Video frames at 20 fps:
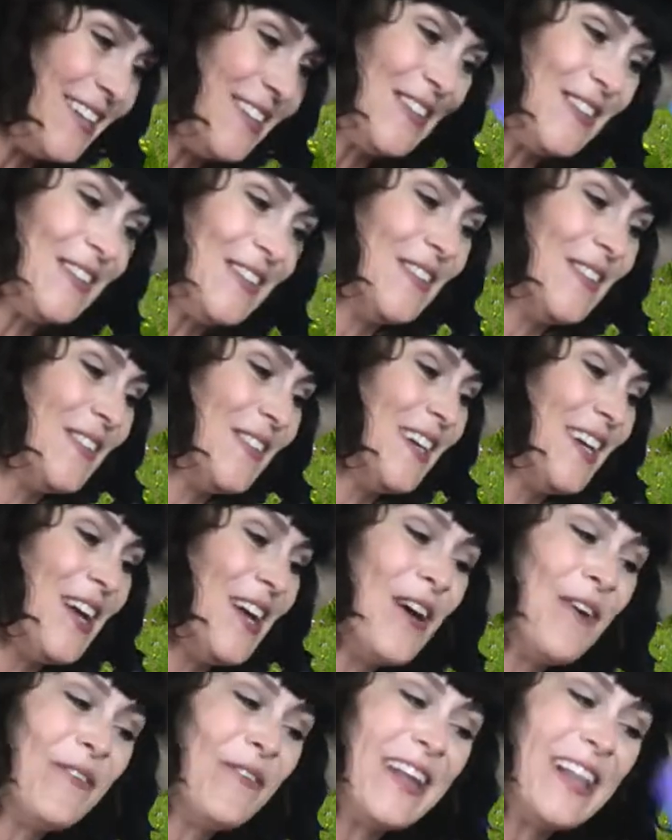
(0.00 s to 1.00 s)
who
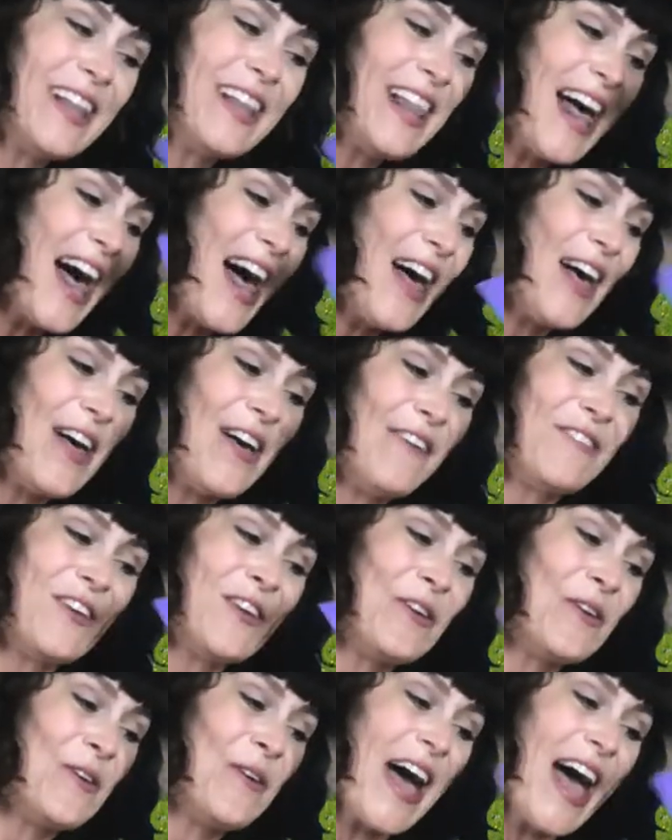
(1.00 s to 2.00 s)
will love
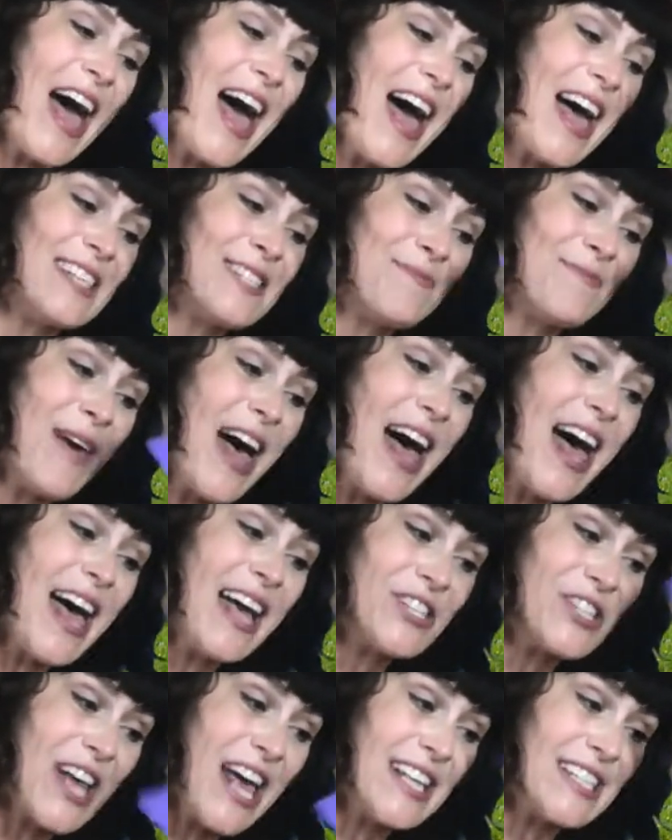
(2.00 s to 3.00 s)
you as
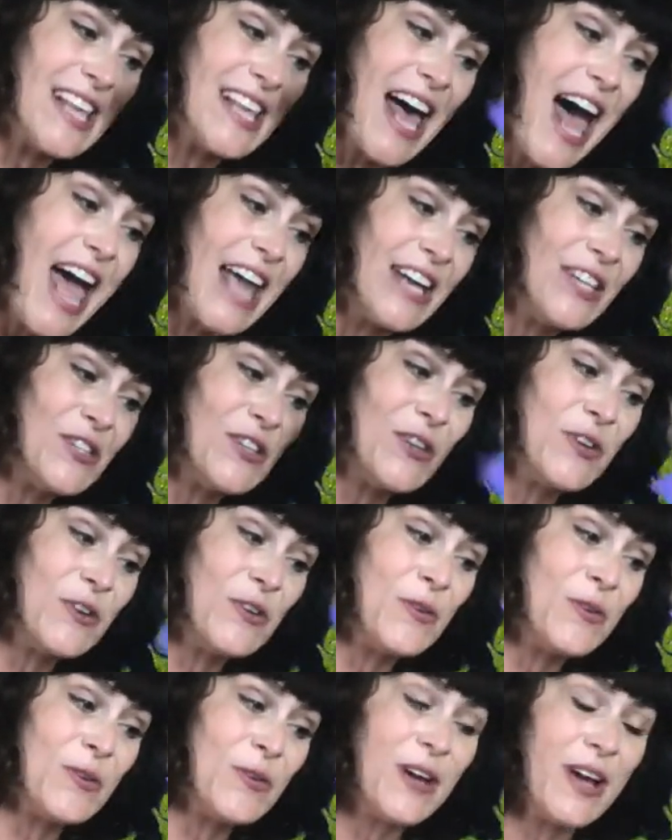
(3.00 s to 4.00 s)
much as I
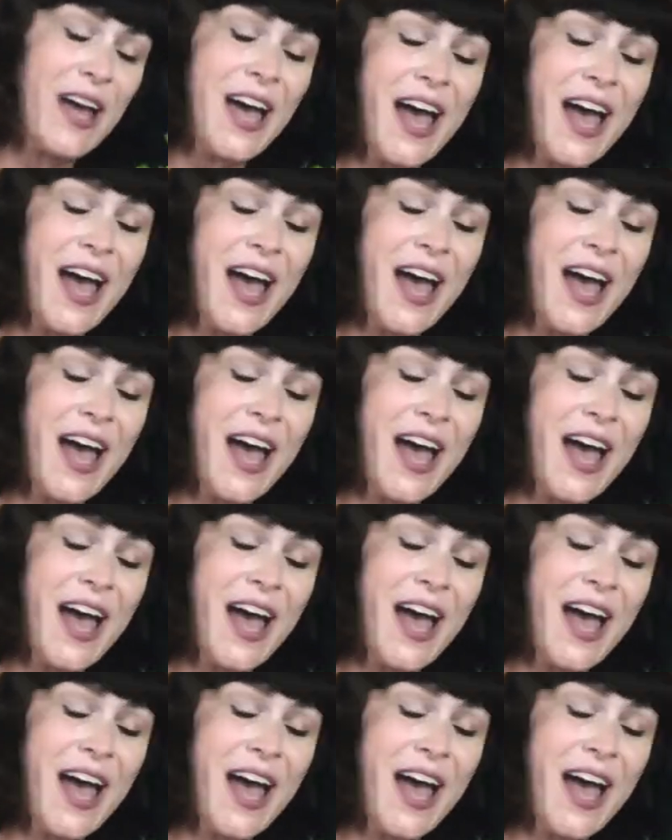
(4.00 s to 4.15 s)
do.